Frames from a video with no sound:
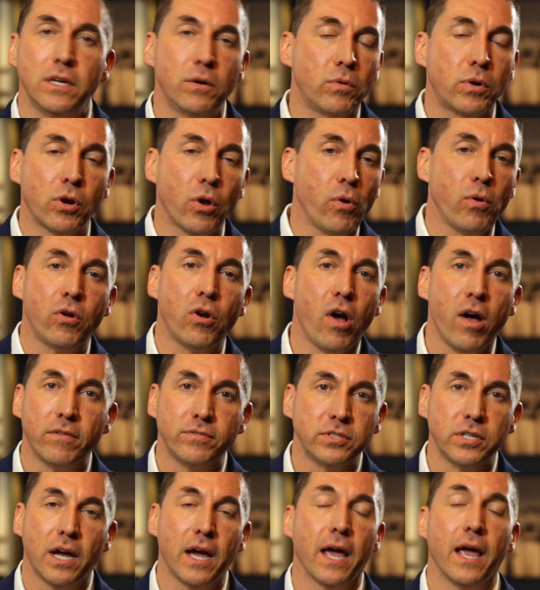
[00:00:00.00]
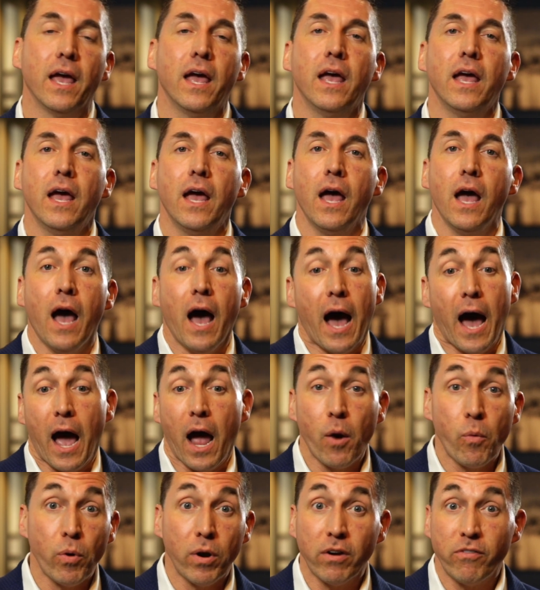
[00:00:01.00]
They were going off-site.
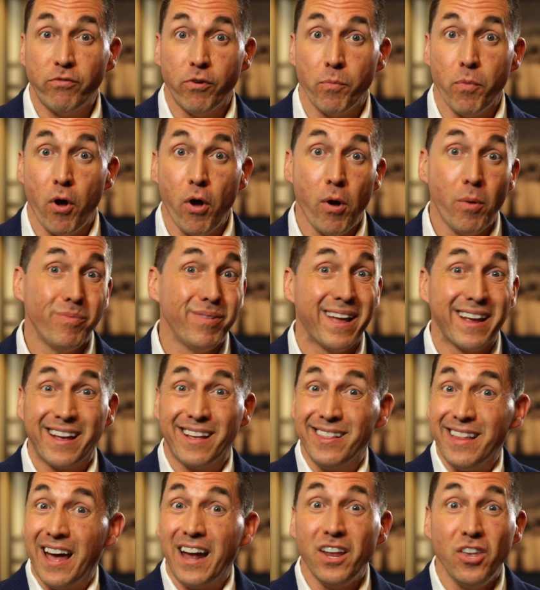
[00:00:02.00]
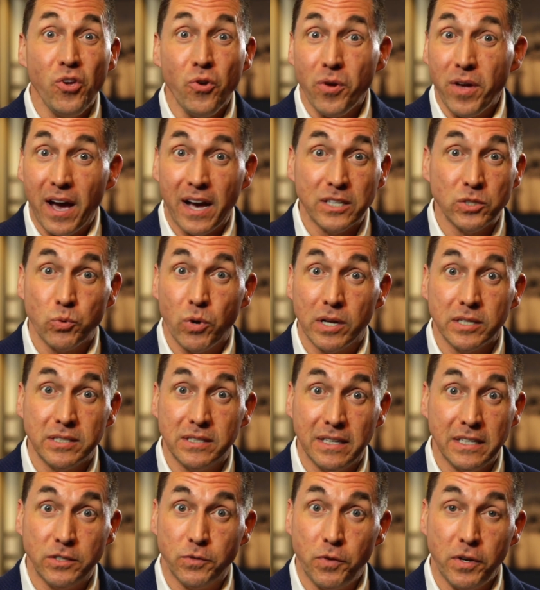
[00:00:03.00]
I work from home like a lot of you guys
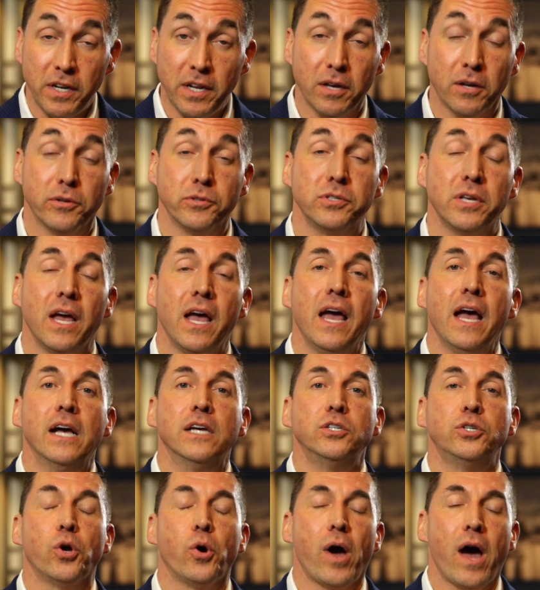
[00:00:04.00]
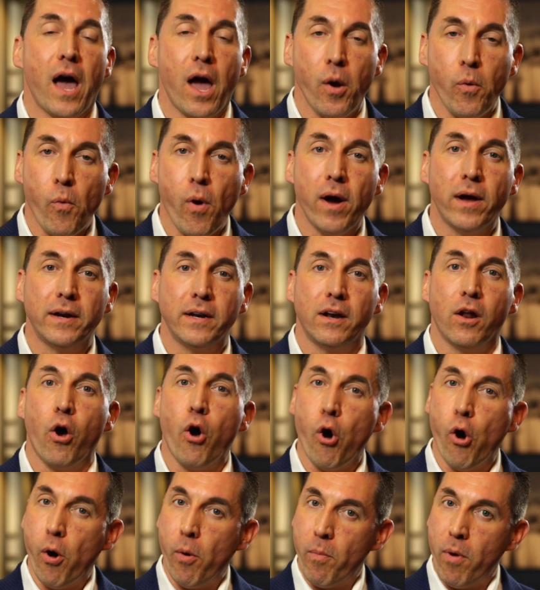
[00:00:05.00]
watching these videos. So I wanted a
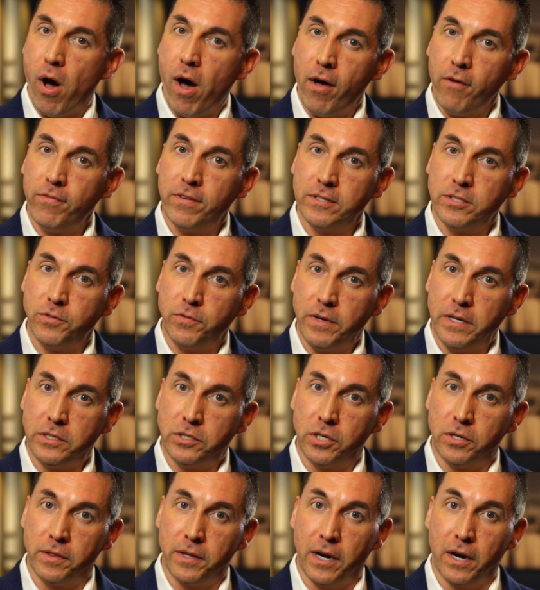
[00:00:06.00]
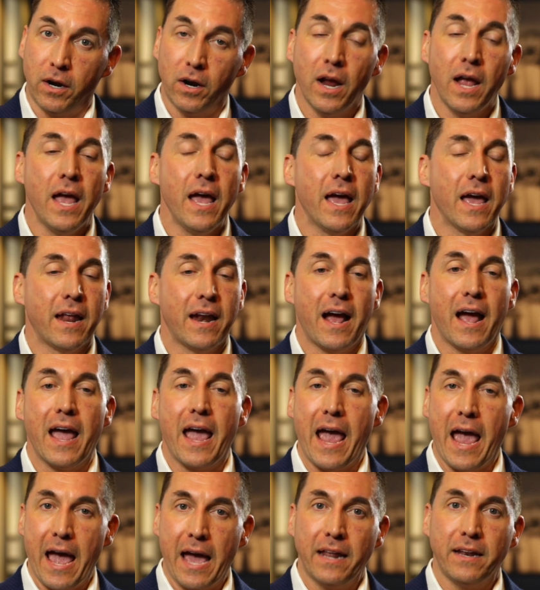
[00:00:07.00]
home office feature there, and I
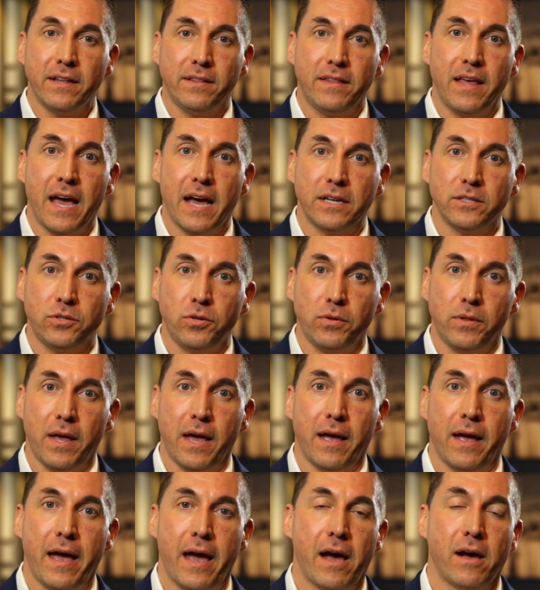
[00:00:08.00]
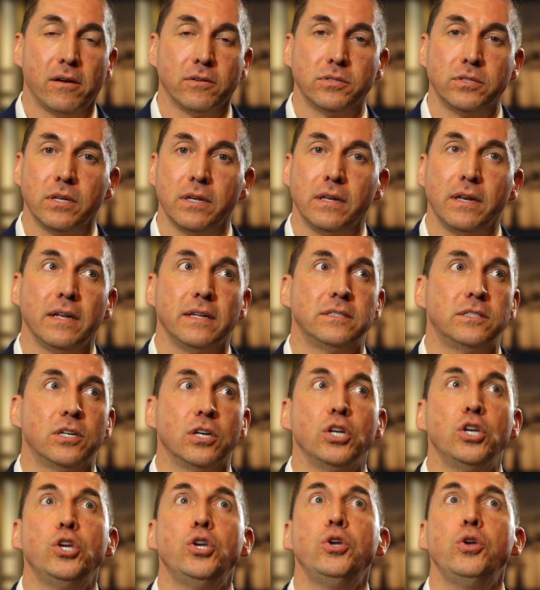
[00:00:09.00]
added that to that house, and it's
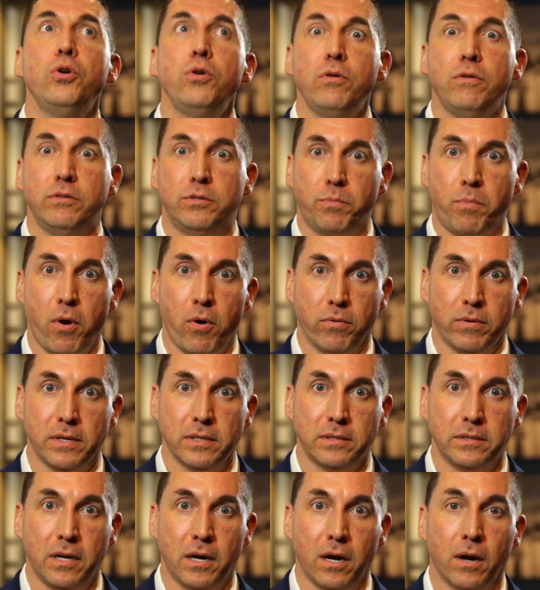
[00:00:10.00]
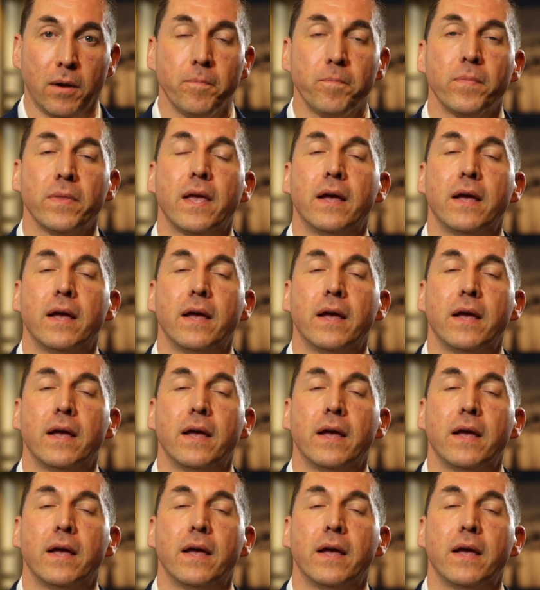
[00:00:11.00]
a huge bonus there.